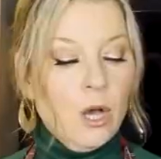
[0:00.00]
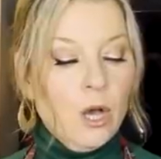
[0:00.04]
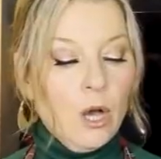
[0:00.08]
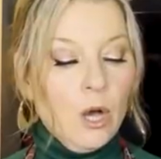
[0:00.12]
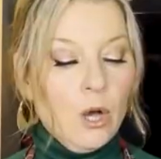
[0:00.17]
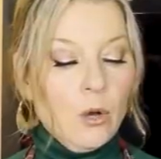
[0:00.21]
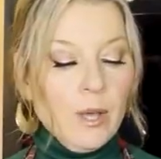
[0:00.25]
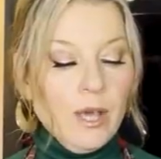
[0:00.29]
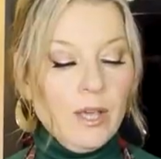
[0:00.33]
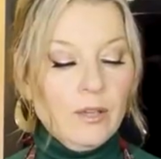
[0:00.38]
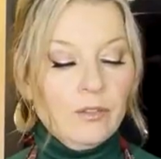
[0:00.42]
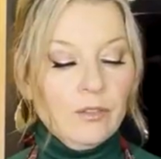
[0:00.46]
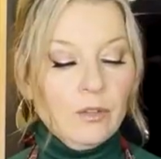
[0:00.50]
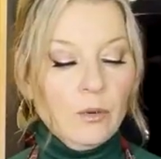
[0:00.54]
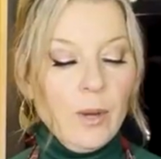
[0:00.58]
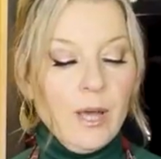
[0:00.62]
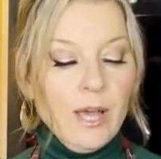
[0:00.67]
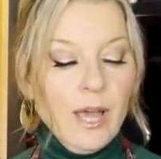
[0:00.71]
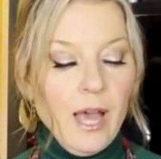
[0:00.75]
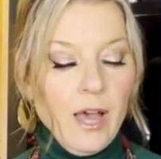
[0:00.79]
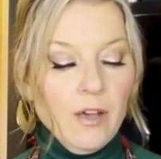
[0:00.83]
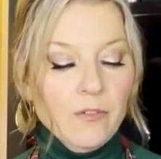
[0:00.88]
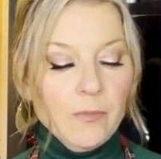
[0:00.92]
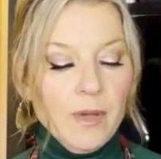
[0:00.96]
Okay, so I
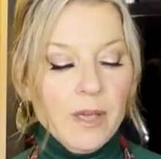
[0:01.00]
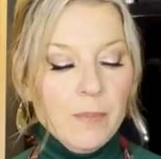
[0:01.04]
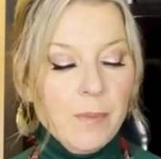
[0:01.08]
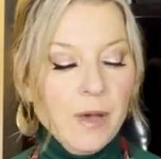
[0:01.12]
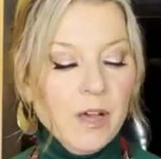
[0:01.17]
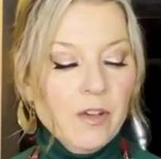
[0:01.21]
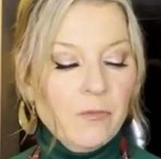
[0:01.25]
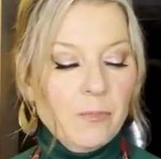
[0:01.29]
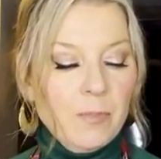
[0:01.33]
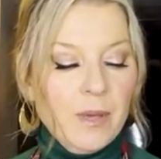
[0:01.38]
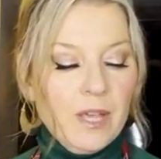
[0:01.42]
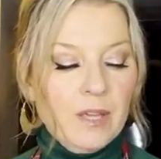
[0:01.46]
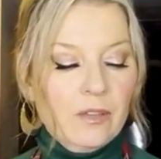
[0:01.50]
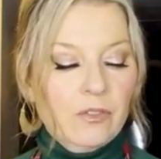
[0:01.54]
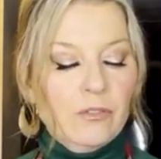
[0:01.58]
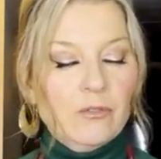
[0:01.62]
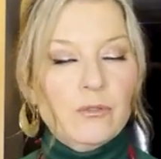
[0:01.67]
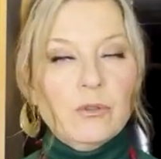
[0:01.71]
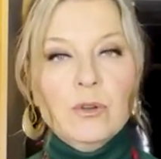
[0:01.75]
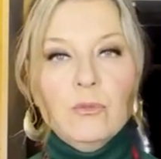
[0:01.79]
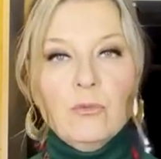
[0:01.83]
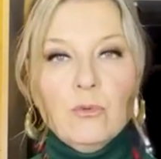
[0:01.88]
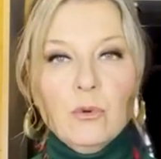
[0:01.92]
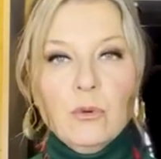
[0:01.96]
have my puff
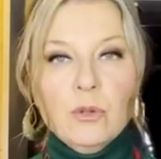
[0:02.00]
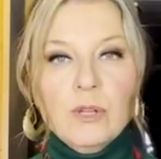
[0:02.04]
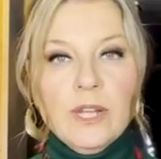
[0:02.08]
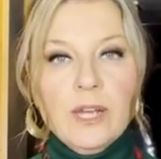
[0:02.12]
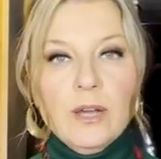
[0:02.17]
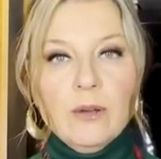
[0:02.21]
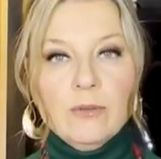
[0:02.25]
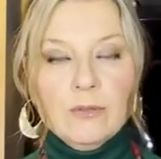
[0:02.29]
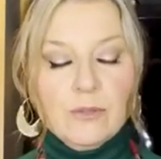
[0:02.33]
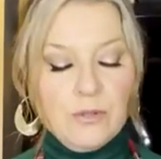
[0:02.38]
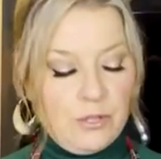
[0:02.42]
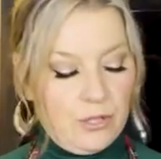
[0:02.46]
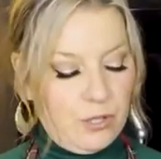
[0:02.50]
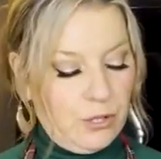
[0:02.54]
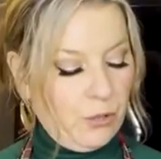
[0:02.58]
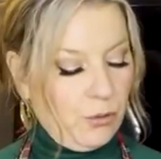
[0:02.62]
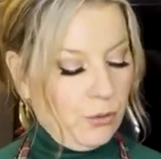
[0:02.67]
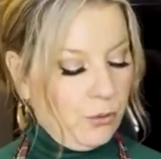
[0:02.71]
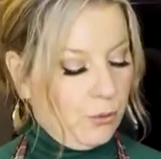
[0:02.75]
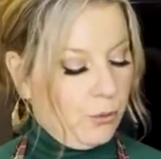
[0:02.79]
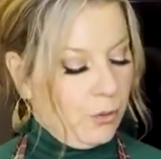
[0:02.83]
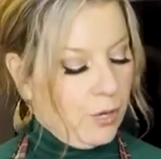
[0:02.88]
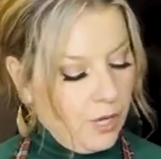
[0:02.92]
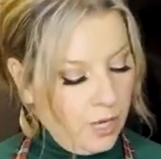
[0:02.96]
pastry rolled out
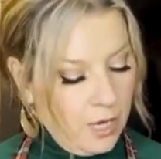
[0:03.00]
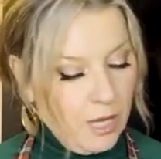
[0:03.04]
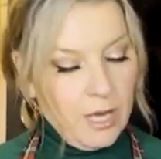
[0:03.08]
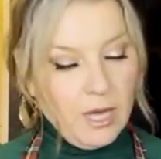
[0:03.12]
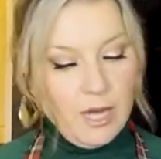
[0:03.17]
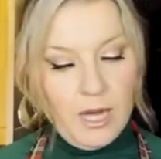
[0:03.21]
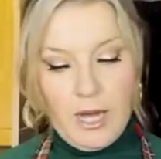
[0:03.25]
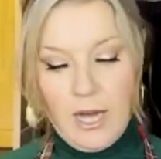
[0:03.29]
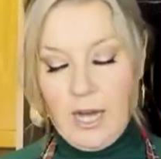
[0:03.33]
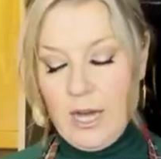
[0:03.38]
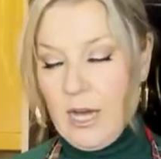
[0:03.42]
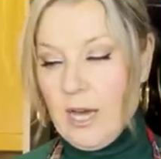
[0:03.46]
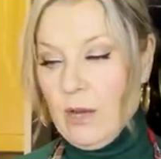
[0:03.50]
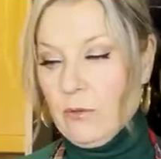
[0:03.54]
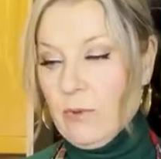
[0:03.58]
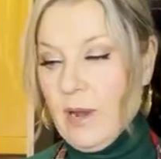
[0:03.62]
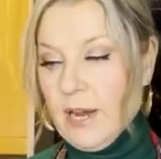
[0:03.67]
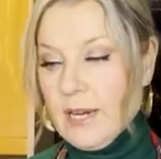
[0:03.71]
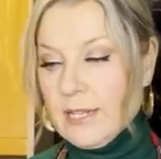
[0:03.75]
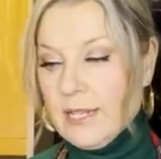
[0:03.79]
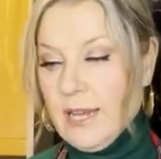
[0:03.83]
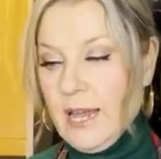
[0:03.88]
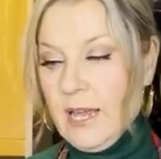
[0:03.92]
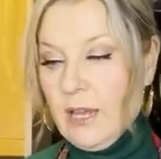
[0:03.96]
into a, a
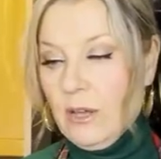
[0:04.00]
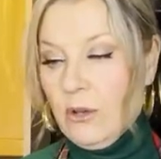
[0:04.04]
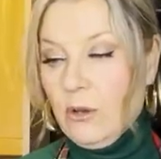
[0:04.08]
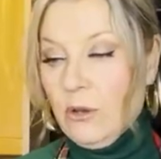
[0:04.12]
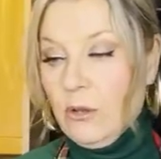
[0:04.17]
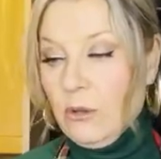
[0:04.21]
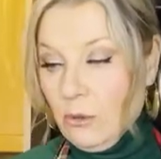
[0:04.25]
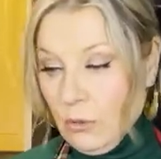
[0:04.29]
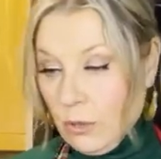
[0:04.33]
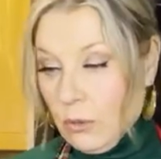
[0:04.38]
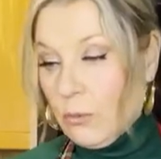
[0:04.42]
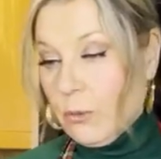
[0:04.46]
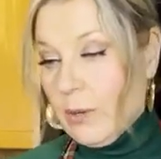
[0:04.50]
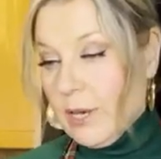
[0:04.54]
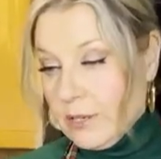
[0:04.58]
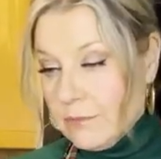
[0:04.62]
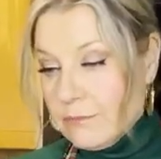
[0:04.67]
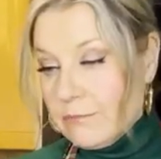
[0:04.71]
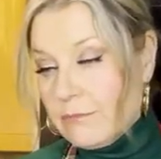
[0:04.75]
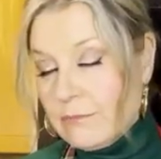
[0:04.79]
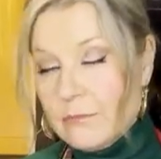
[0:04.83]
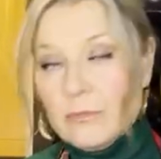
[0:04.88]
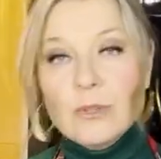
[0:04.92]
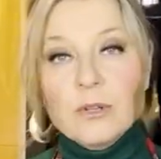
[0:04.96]
rectangle, or
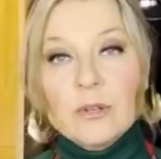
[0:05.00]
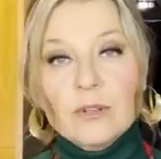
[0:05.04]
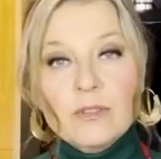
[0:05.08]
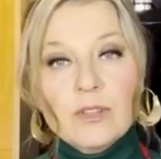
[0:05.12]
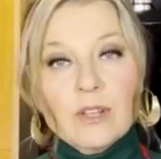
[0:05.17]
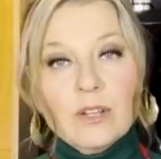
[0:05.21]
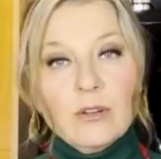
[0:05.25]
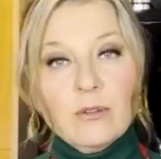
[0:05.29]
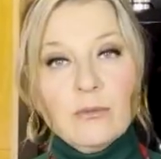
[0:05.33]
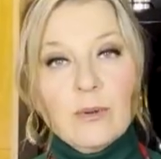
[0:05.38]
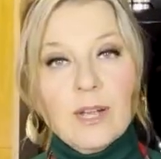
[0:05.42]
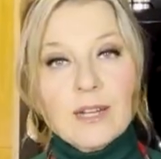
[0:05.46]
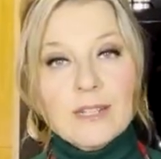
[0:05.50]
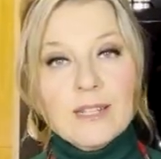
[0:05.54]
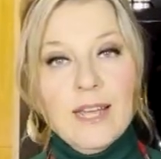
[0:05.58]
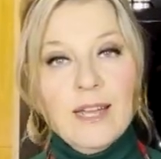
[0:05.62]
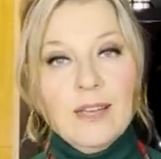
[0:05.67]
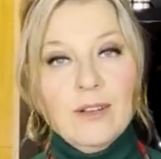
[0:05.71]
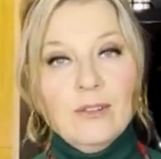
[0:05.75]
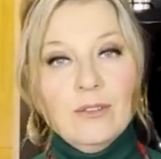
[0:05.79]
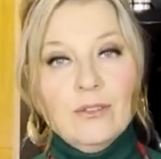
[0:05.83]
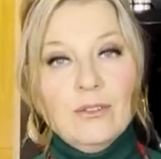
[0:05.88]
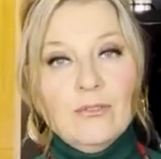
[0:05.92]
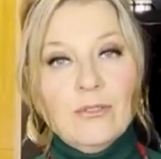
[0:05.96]
what looks like a
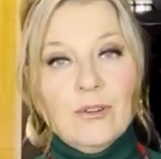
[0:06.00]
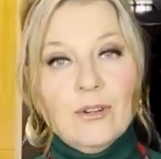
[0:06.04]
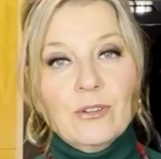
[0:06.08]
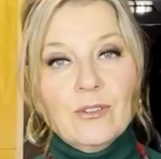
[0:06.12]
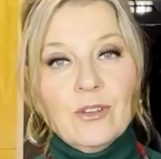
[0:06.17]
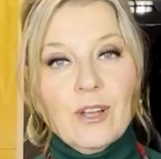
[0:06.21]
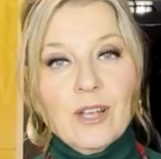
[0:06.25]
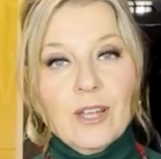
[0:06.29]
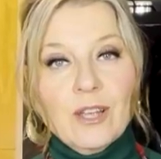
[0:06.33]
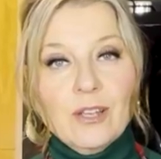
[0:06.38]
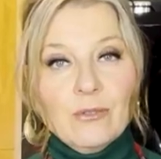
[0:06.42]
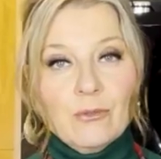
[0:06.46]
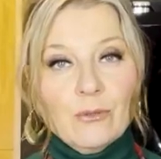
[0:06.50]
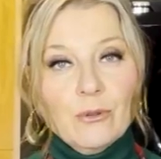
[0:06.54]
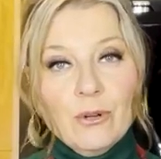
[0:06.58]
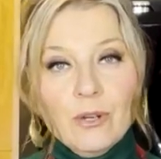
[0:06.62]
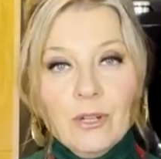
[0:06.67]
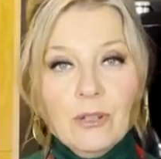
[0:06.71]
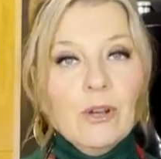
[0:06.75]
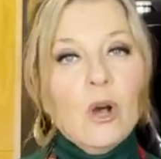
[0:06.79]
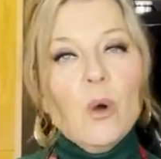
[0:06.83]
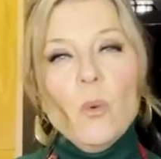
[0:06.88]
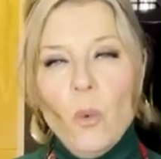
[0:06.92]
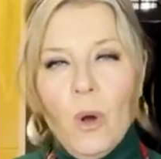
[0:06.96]
rectangle as far as I can
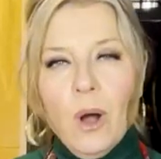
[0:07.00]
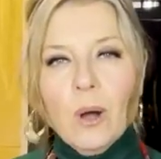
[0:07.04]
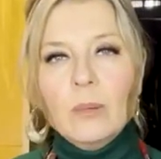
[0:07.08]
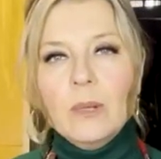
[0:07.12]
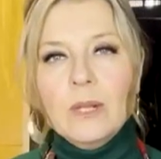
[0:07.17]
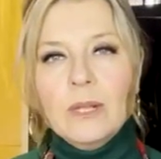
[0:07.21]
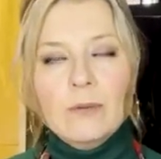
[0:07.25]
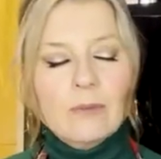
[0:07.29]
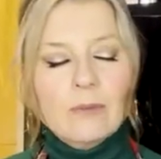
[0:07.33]
roll, a wobbly